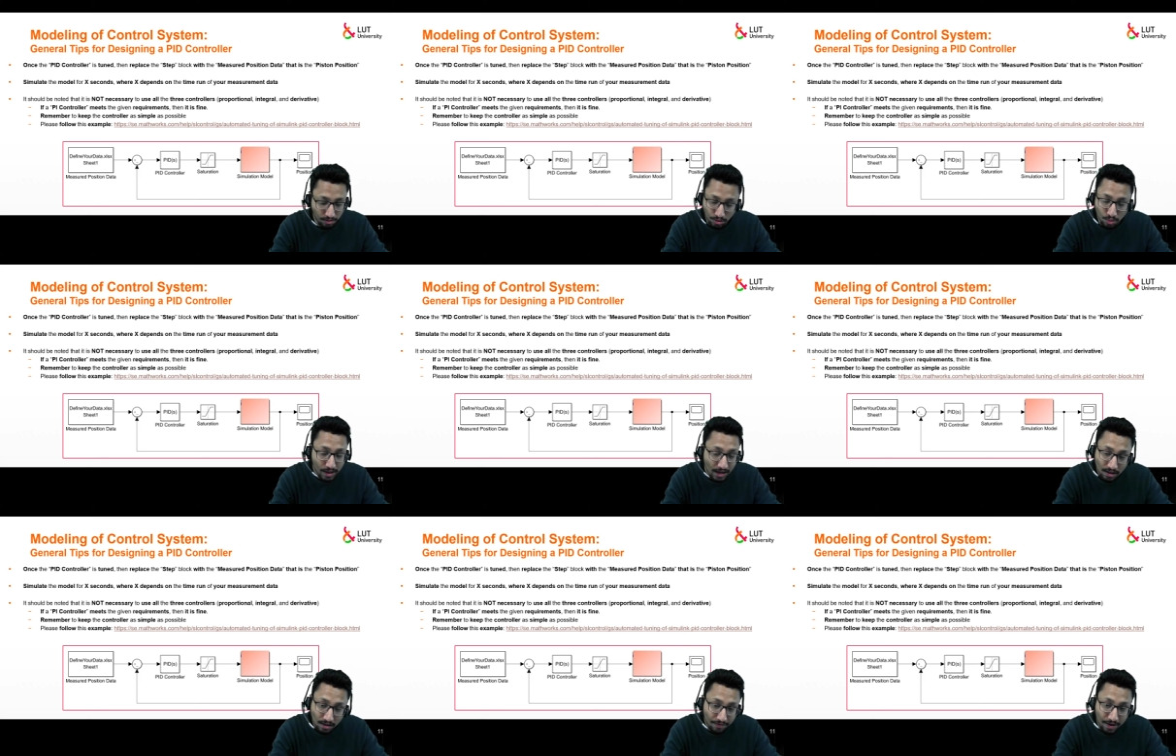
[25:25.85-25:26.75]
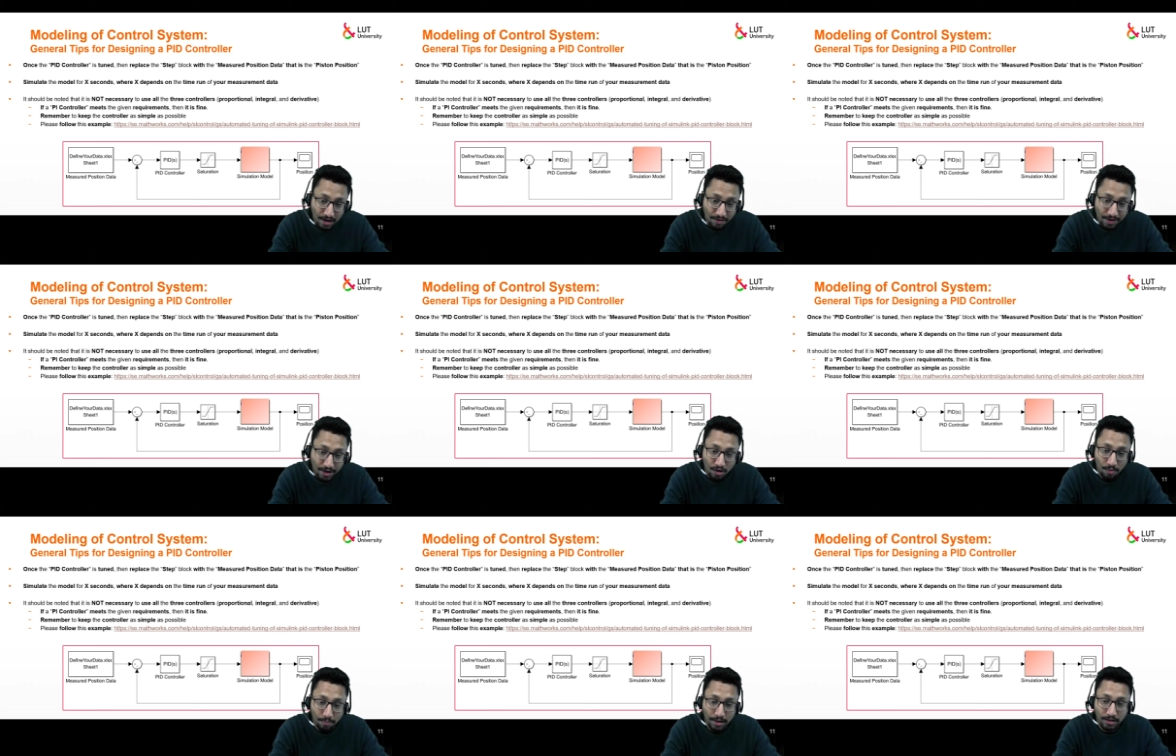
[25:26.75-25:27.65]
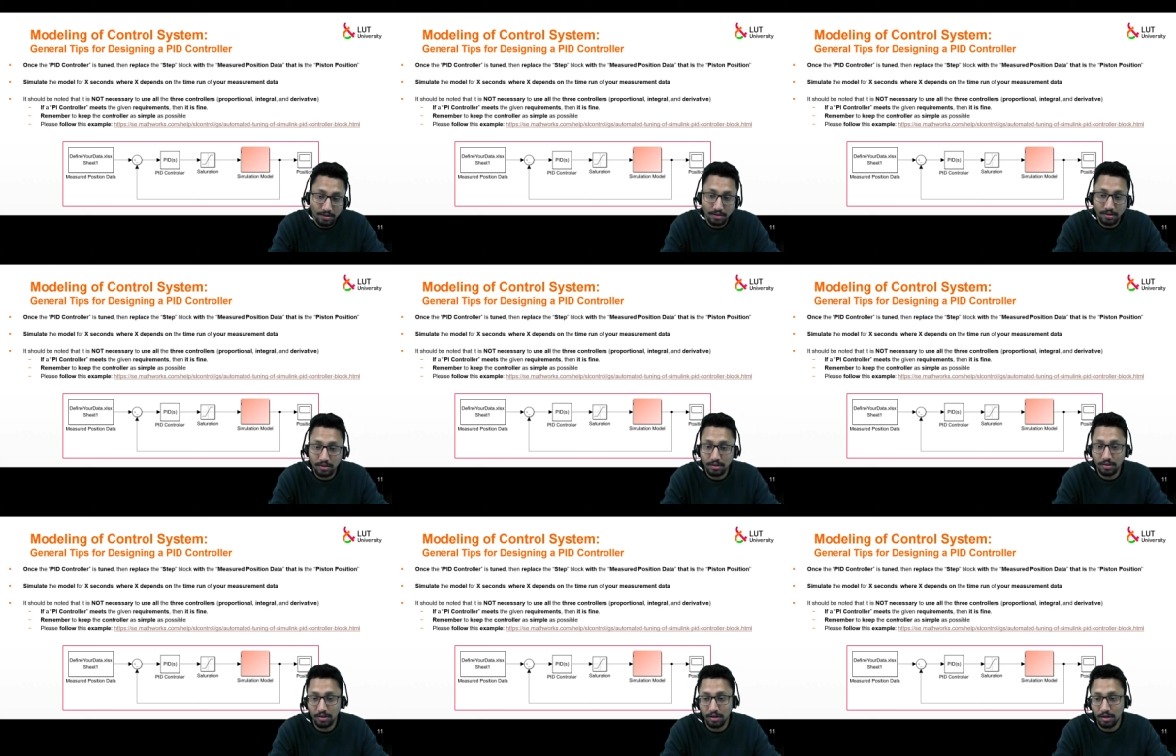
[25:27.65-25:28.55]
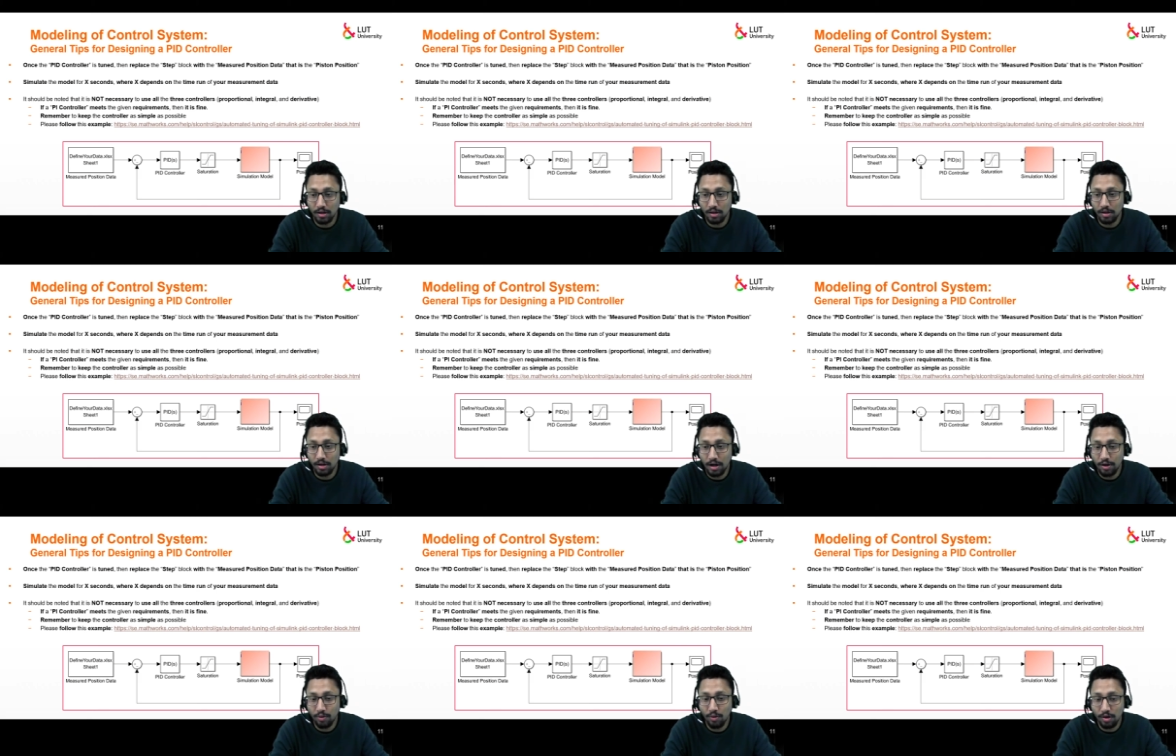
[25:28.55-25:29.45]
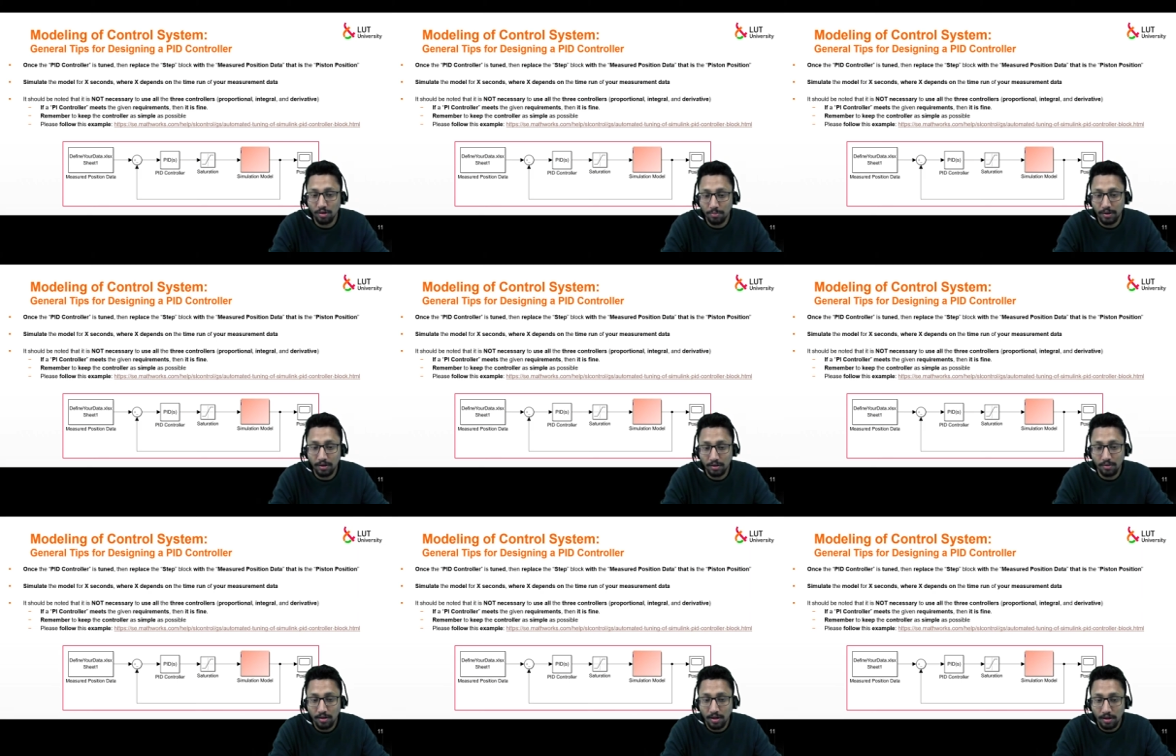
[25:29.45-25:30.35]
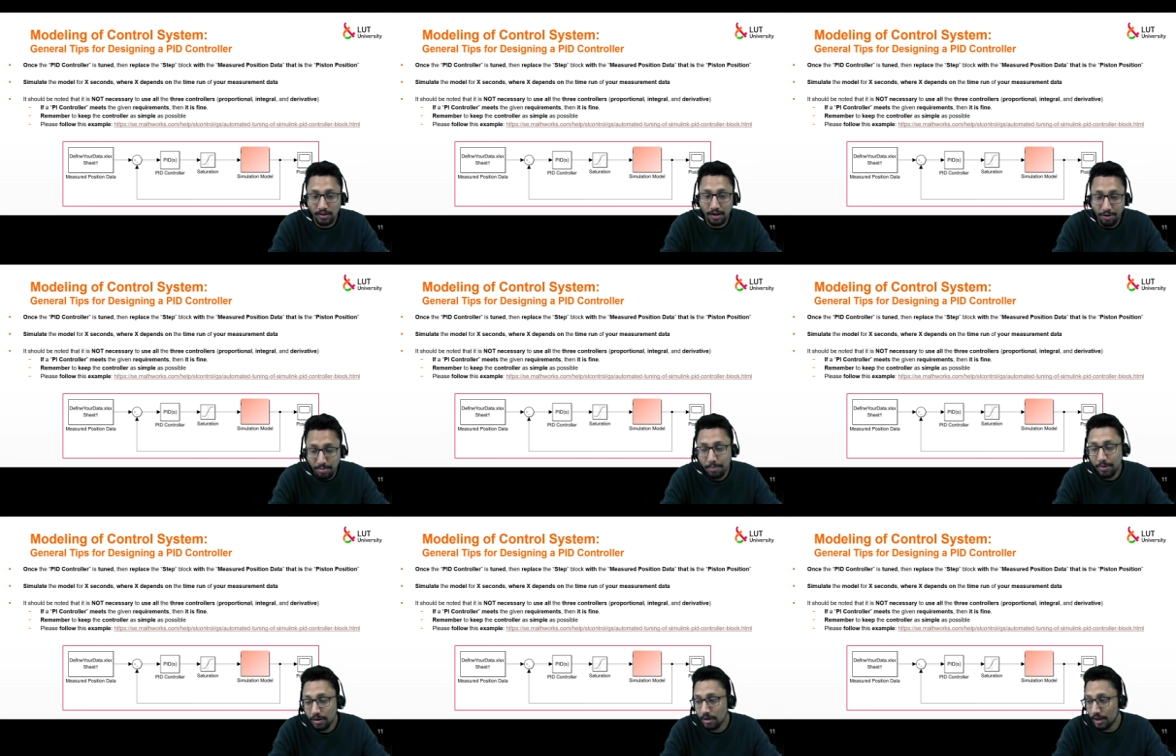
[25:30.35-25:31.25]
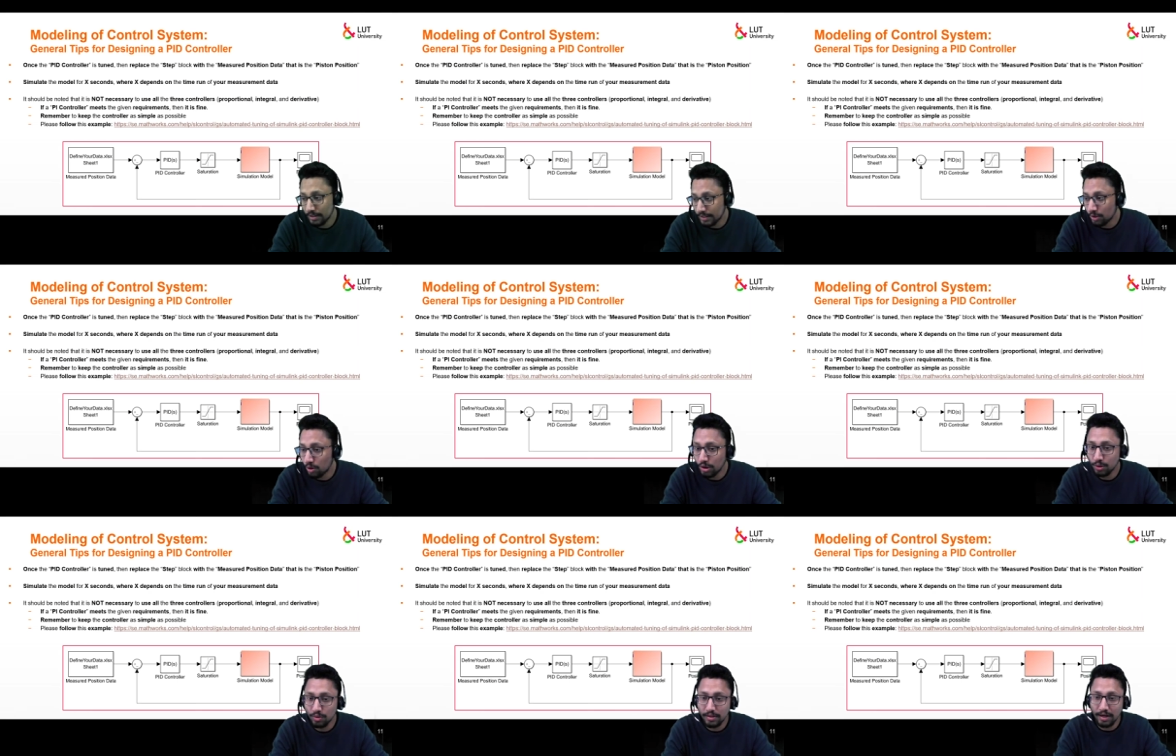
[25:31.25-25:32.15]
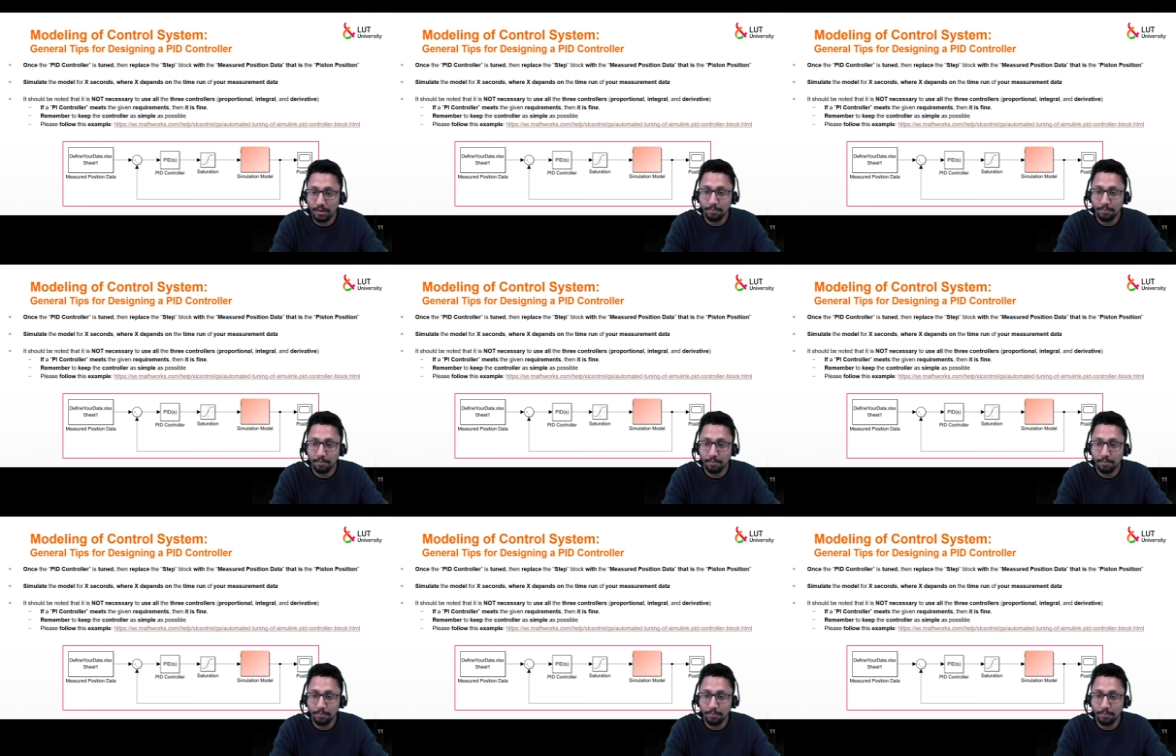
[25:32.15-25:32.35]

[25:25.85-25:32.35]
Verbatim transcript: You can define a very complex uh, controller, but then remember, as I told you, that